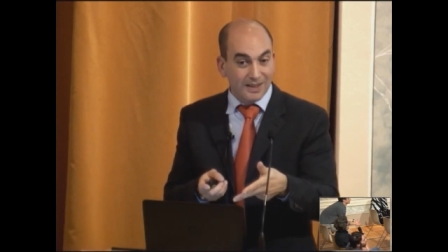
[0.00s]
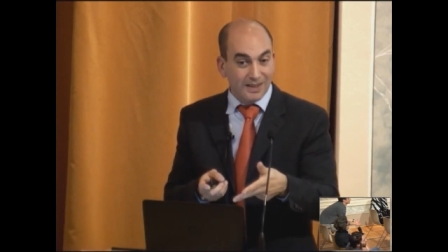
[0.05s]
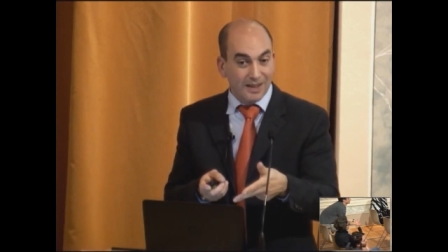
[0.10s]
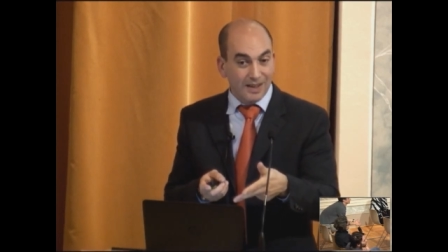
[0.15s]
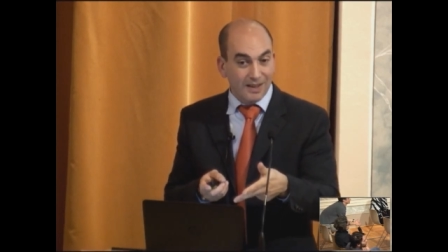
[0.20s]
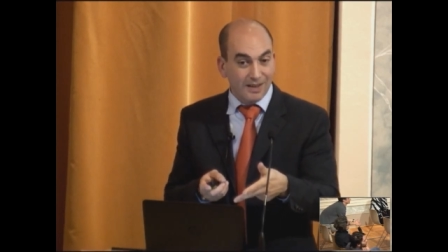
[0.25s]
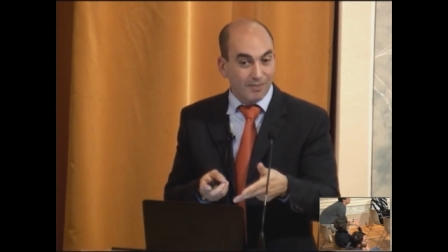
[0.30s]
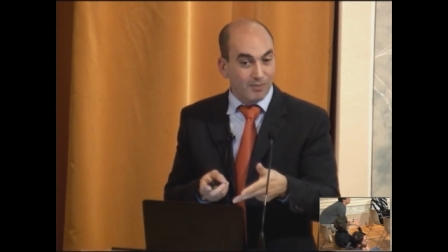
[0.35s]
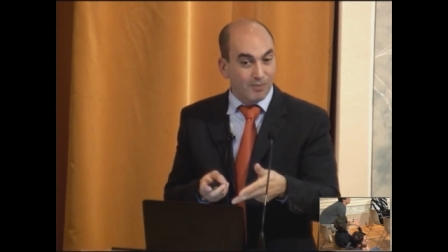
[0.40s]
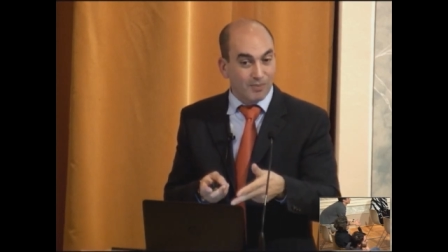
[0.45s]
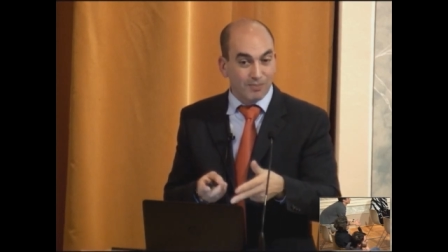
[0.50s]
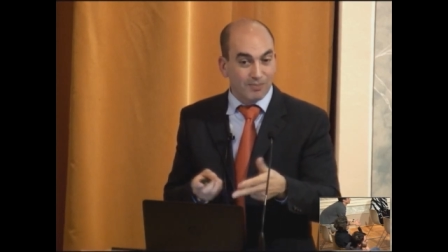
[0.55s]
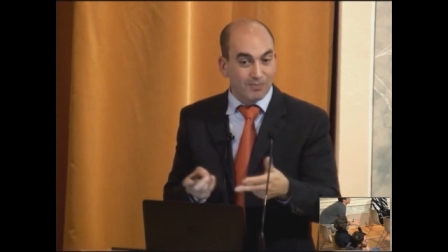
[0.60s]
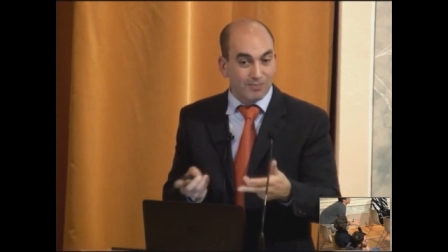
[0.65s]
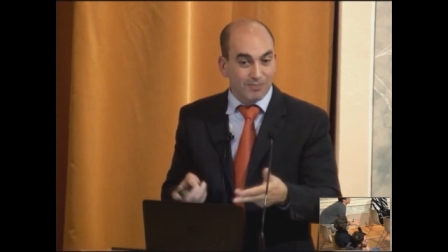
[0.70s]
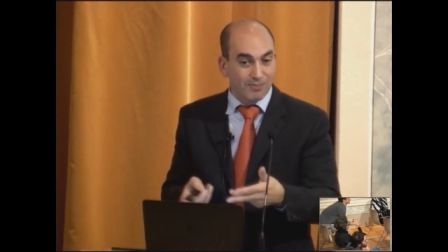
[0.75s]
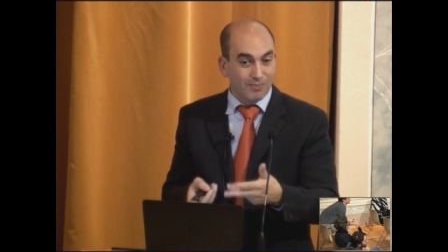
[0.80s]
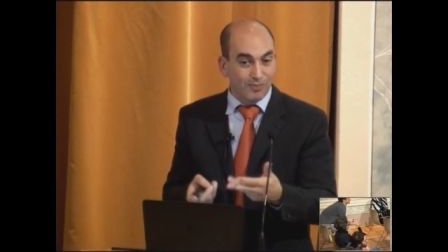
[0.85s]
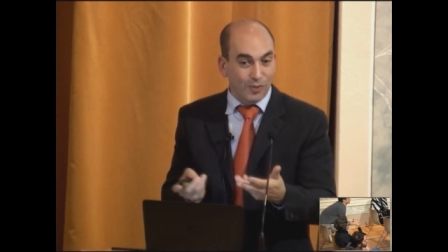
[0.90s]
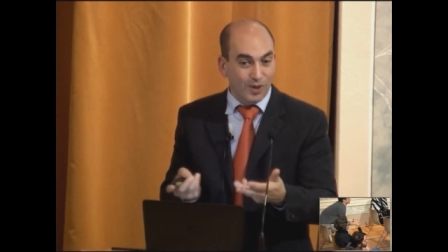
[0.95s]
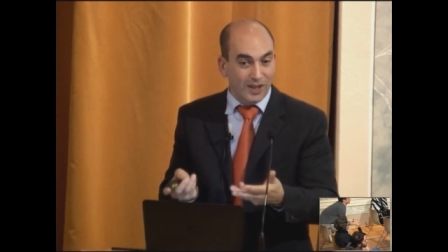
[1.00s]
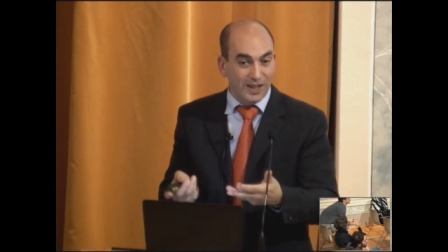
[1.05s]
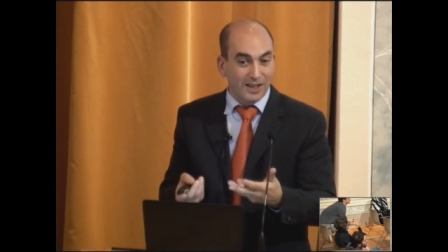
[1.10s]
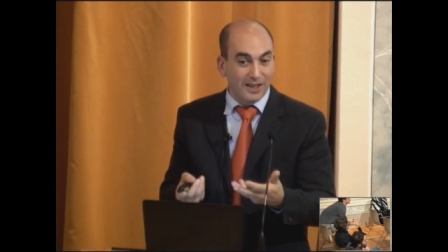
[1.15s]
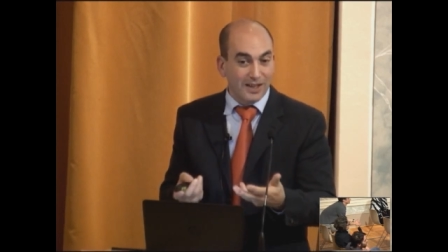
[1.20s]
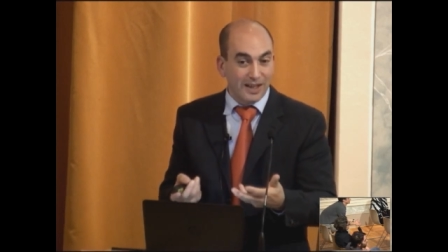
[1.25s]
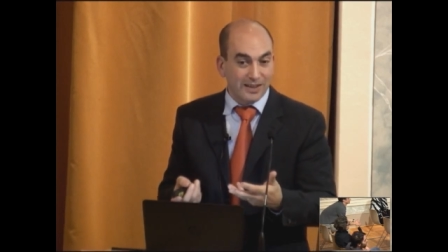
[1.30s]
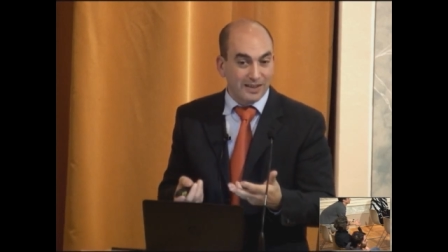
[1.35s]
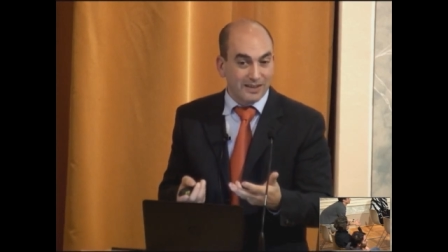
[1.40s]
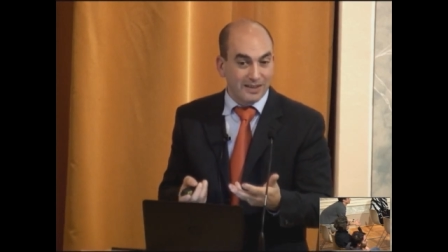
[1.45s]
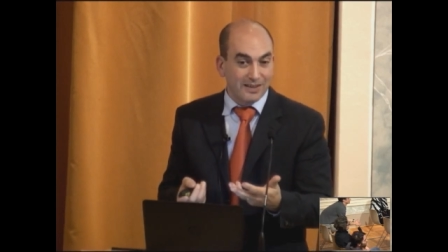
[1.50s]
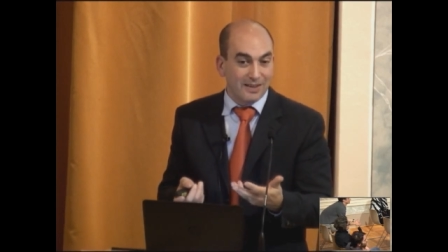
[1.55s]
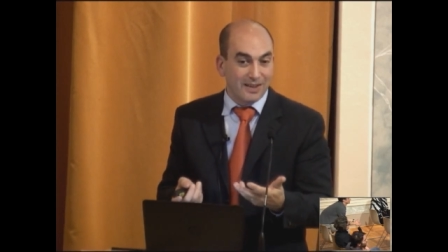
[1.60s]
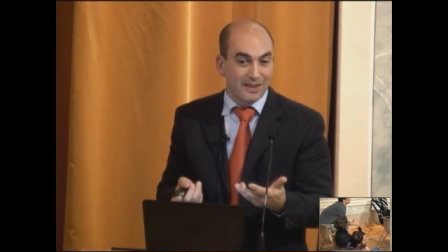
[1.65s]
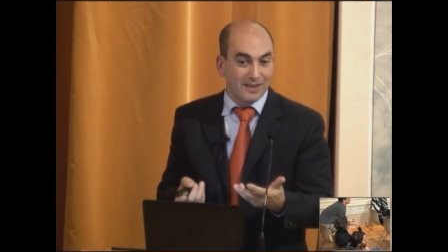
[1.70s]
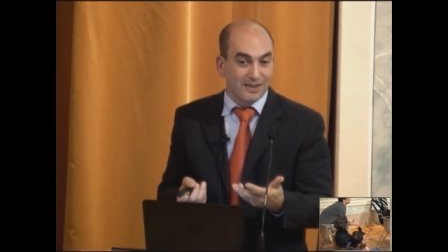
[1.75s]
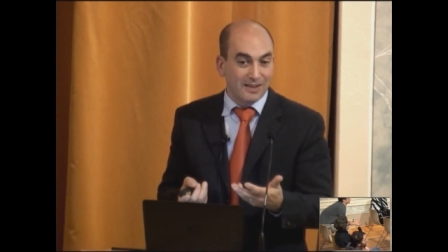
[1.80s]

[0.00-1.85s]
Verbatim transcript: Um, we're collecting the data.